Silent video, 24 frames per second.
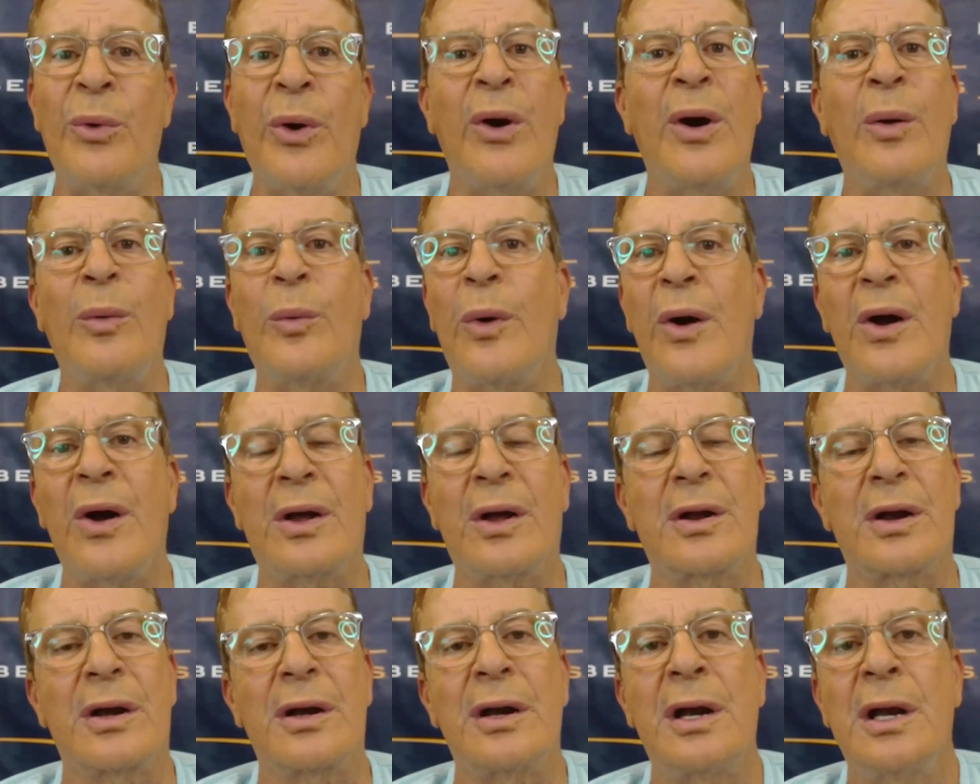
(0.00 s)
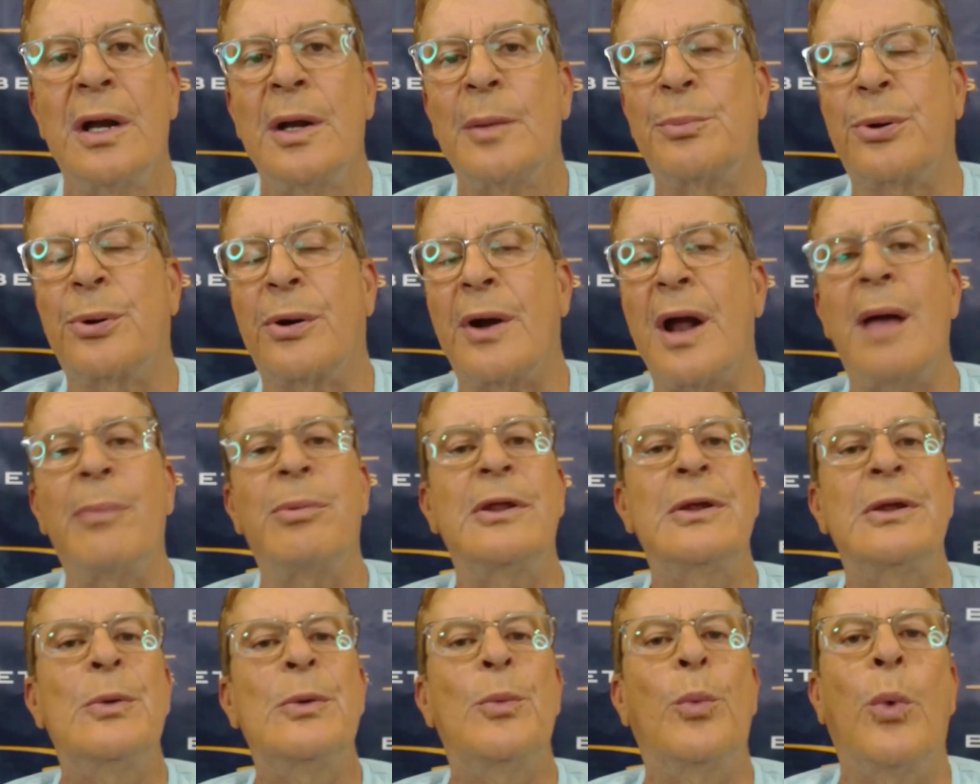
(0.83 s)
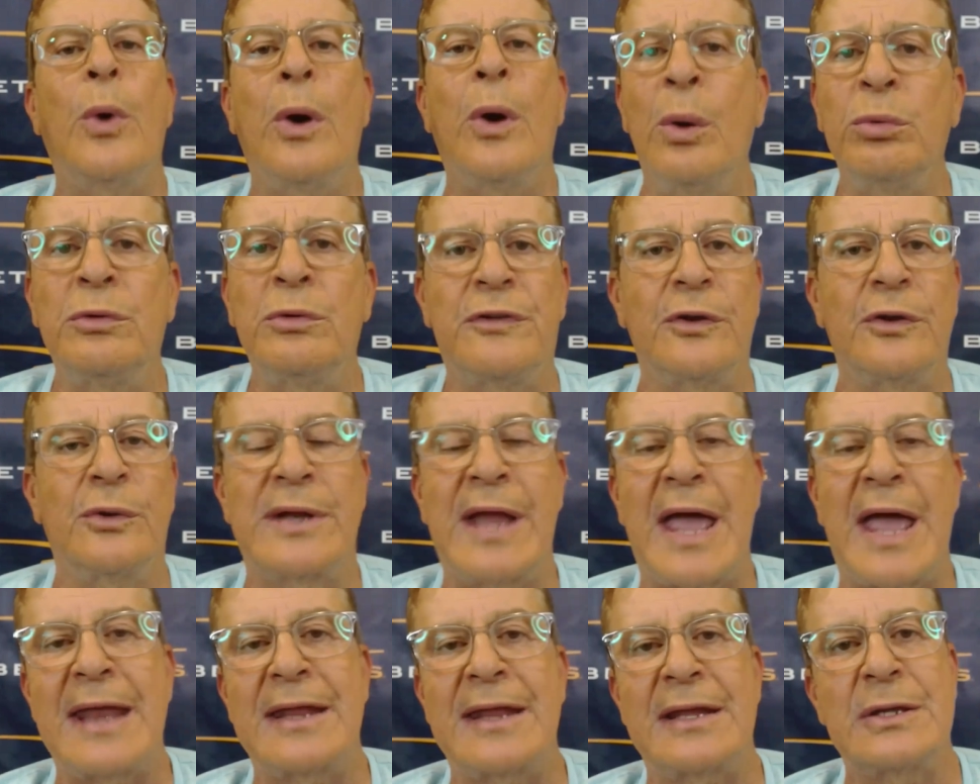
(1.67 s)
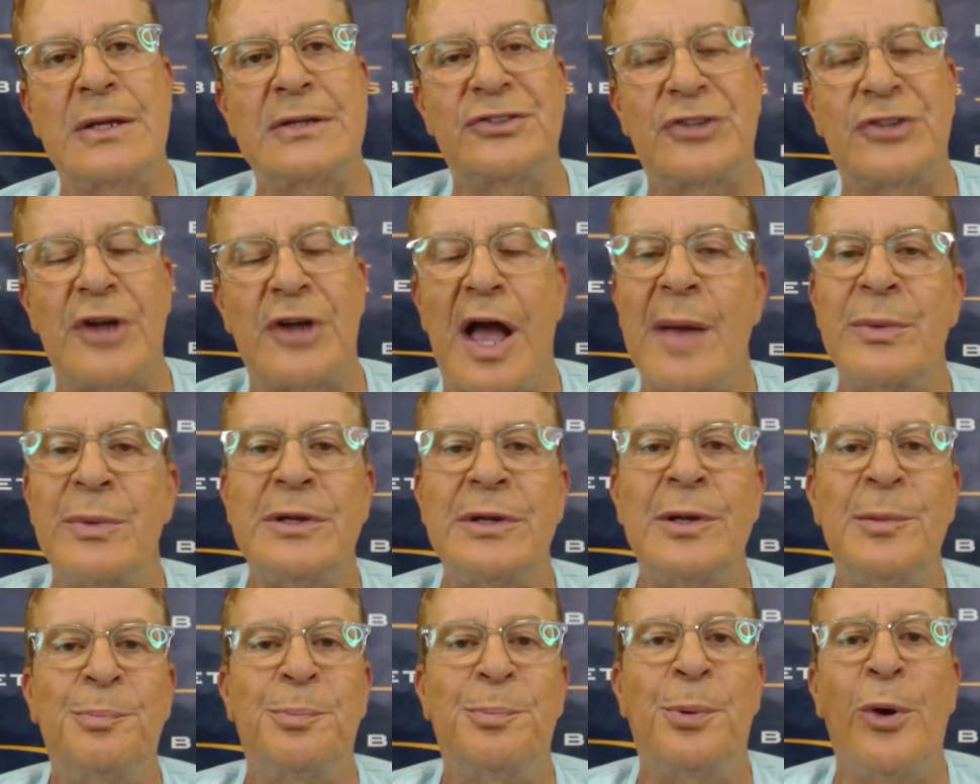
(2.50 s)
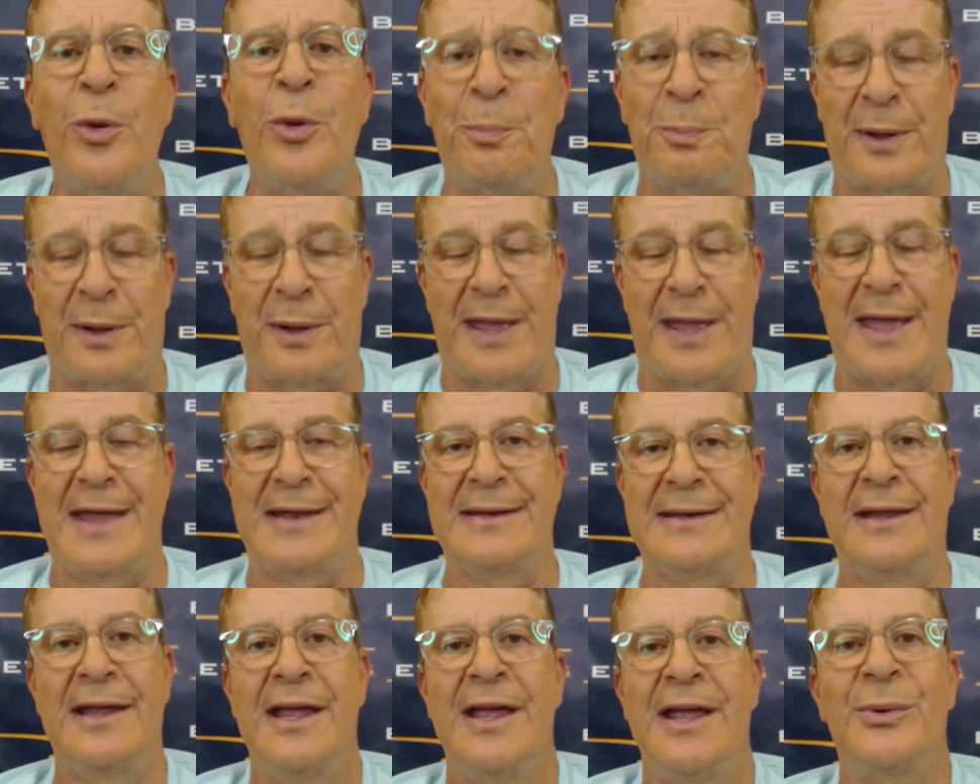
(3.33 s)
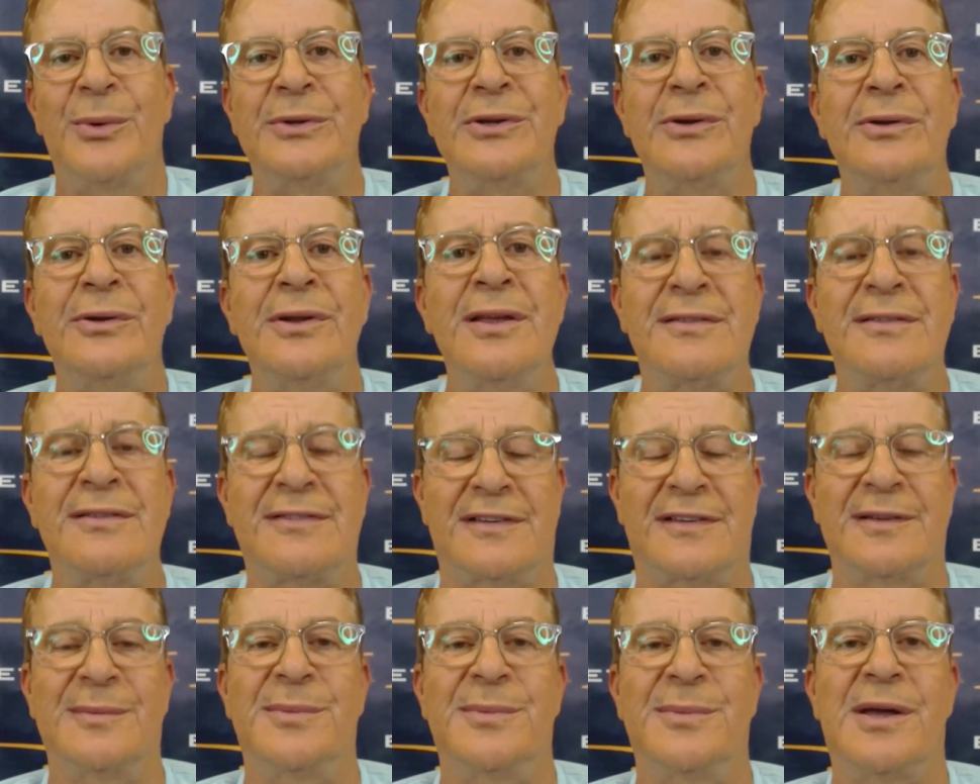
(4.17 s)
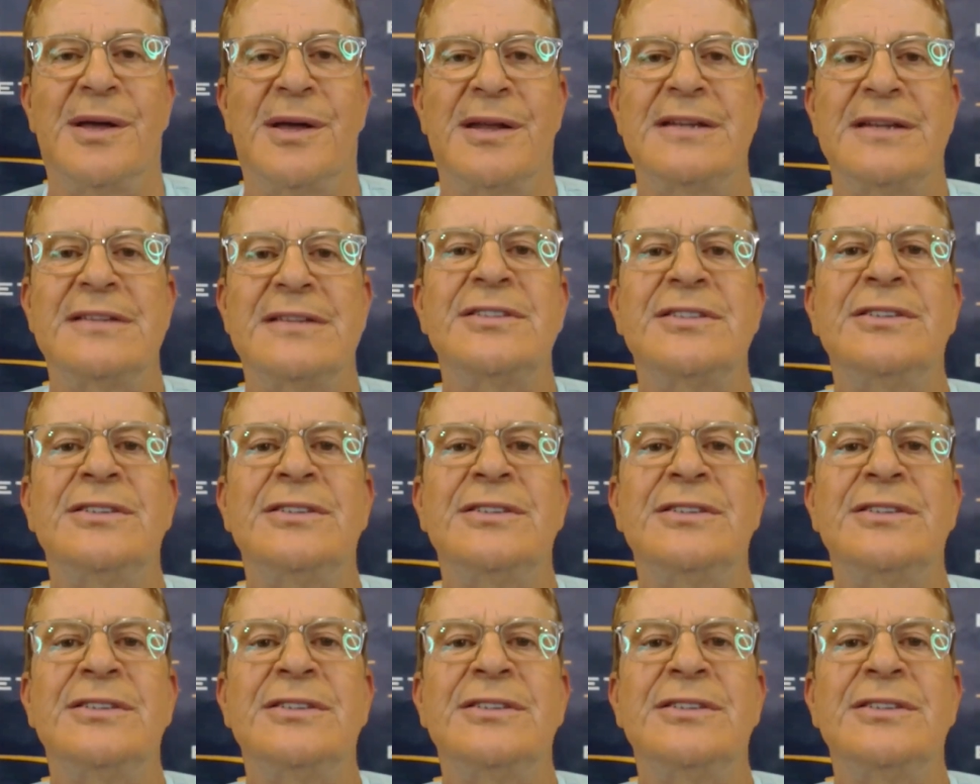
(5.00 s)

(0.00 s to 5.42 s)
Taijuan Walker probably won't do an adequate job in the bullpen when you need somebody.